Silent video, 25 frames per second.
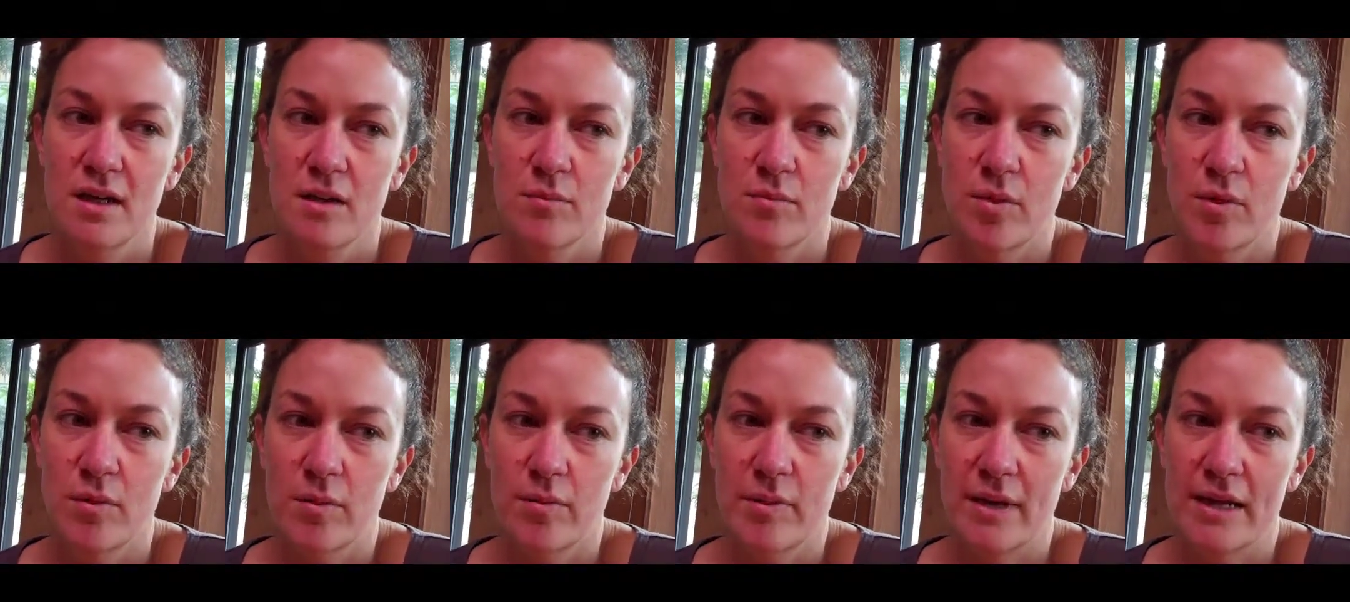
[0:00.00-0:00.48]

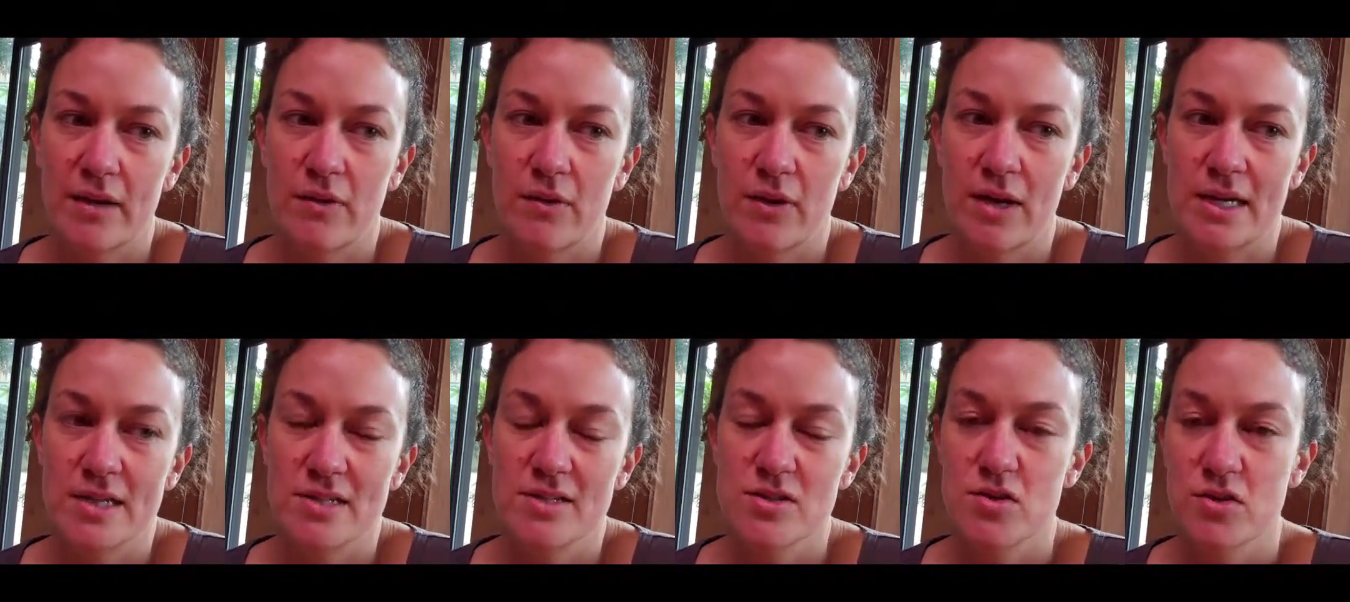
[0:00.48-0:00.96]
probably
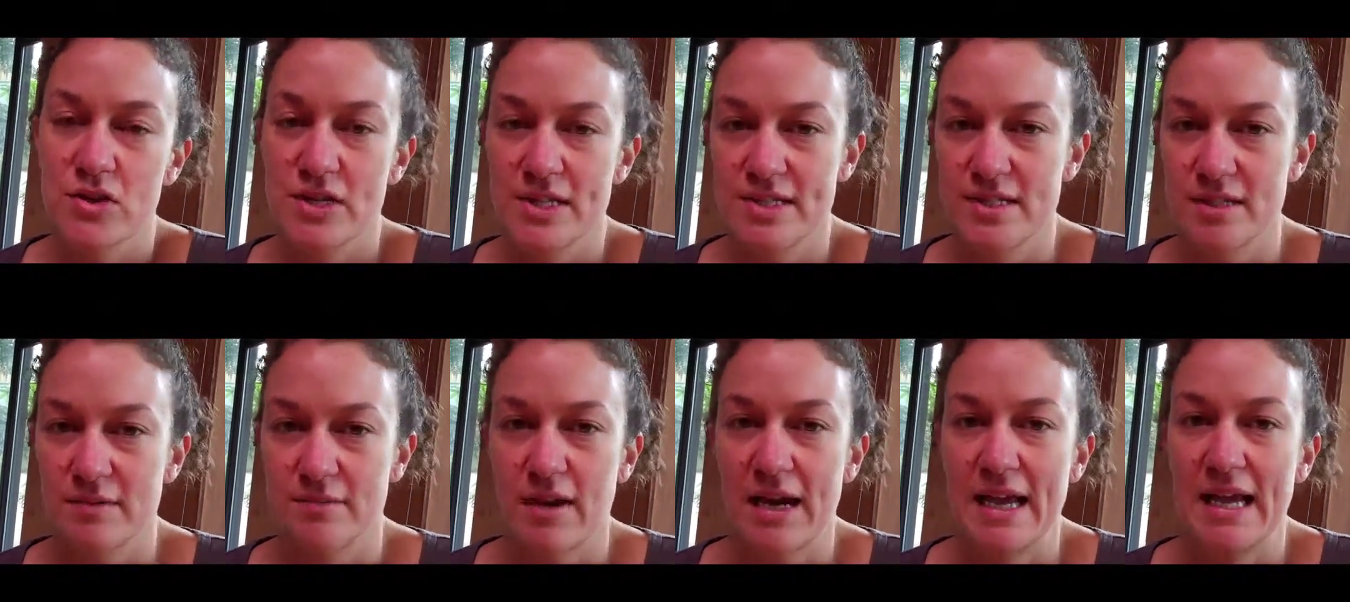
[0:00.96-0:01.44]
quite
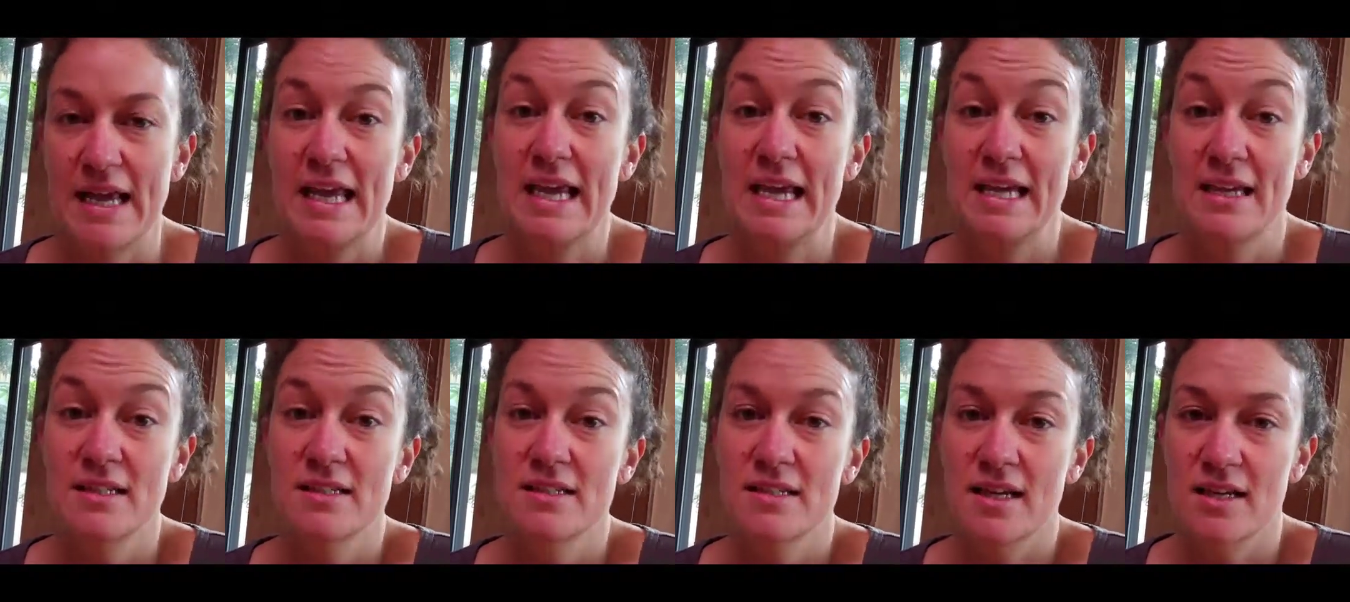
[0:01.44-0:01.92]
stressed in my
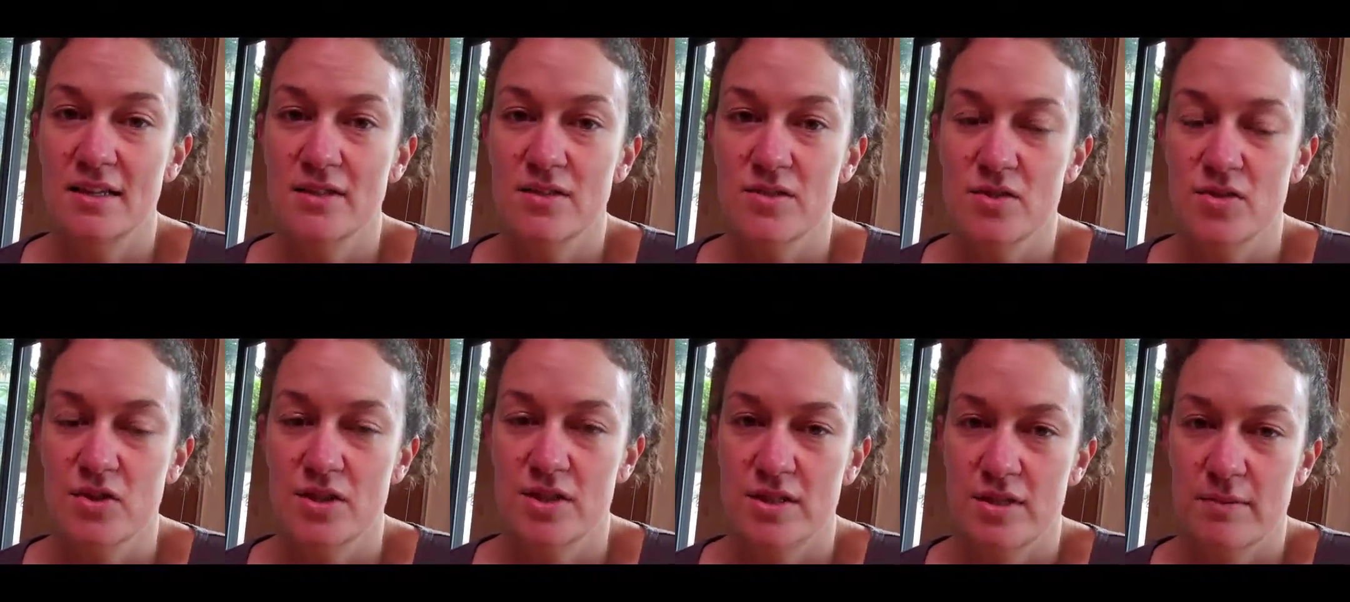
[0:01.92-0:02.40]
head and
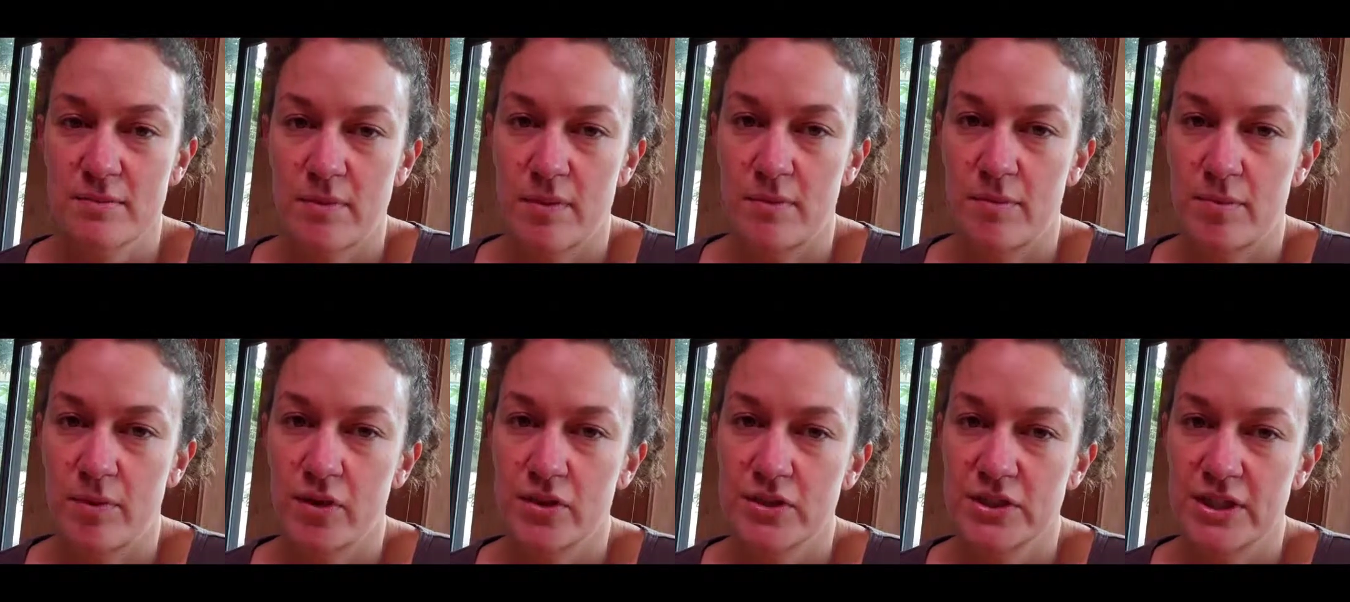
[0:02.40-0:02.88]
stressed in my
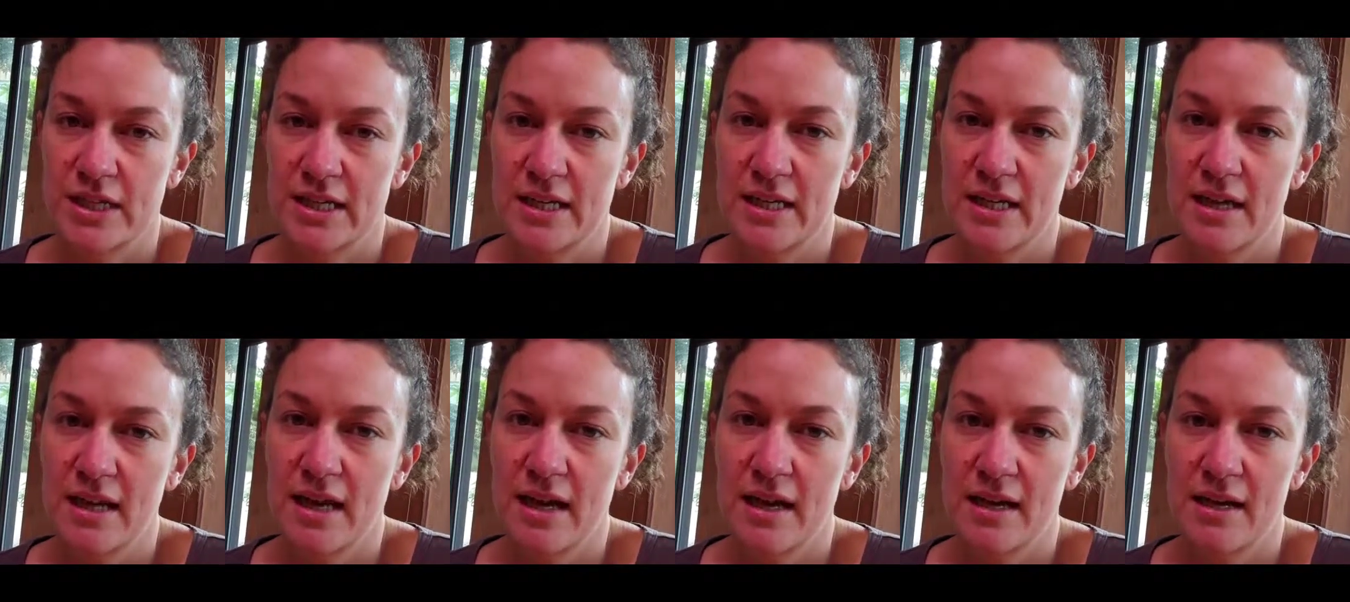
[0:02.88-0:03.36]

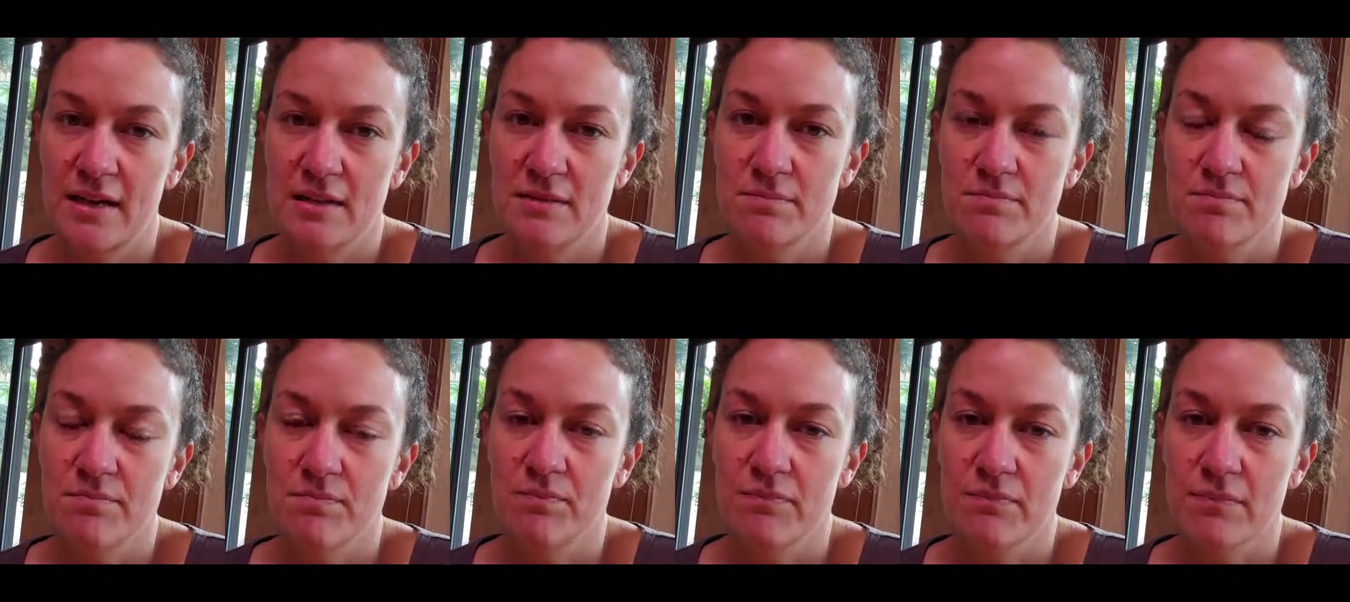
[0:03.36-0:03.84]
body,
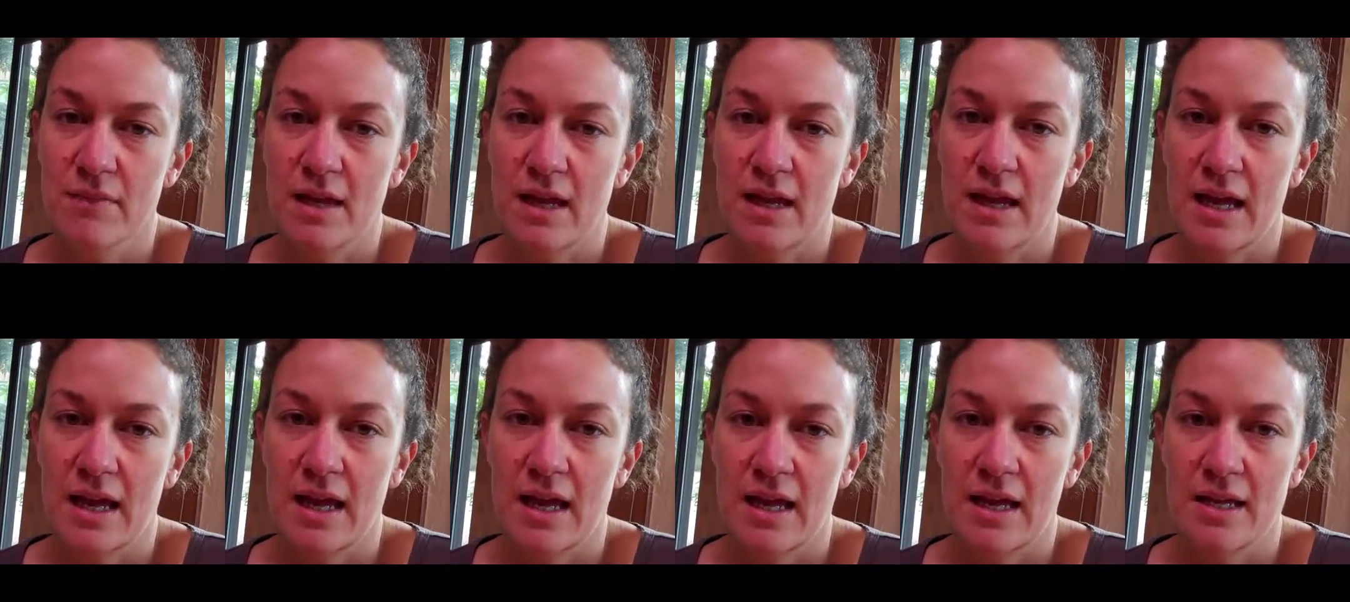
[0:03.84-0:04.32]

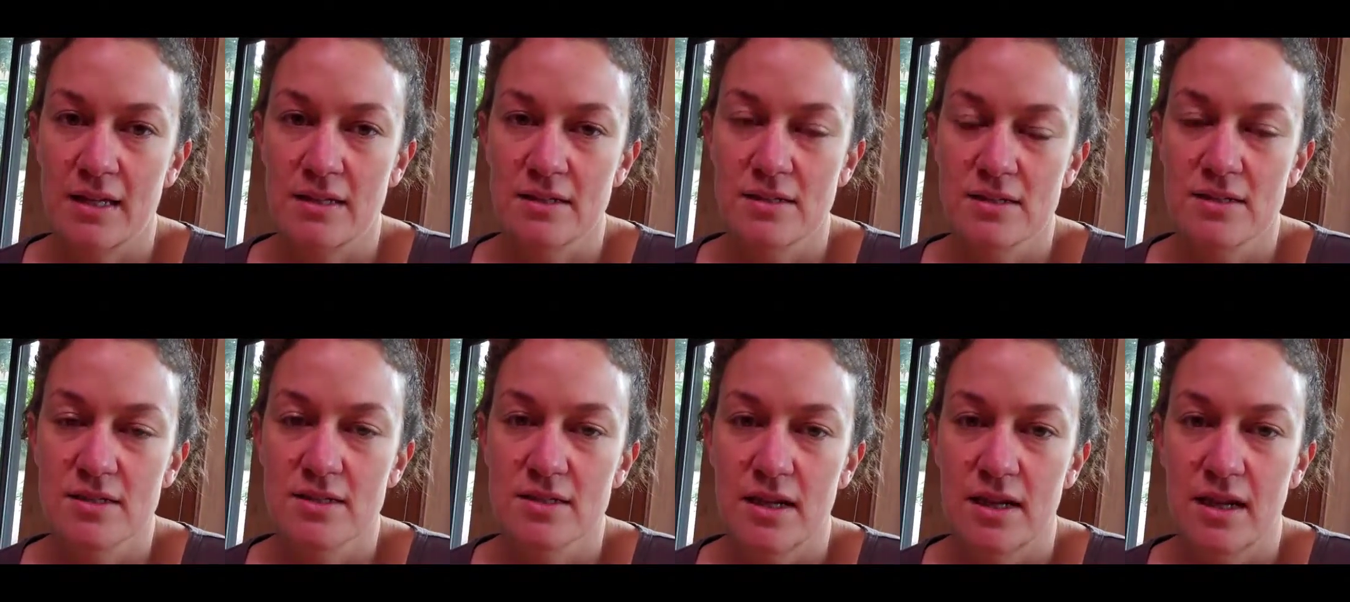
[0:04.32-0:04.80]

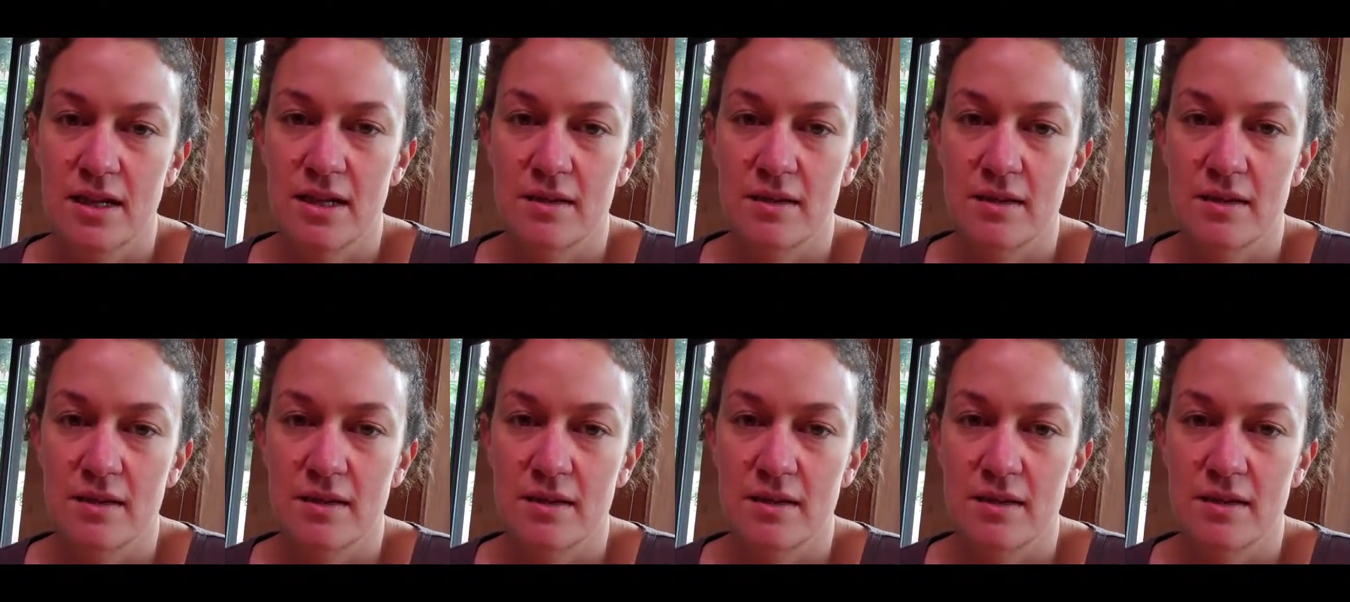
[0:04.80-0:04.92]
and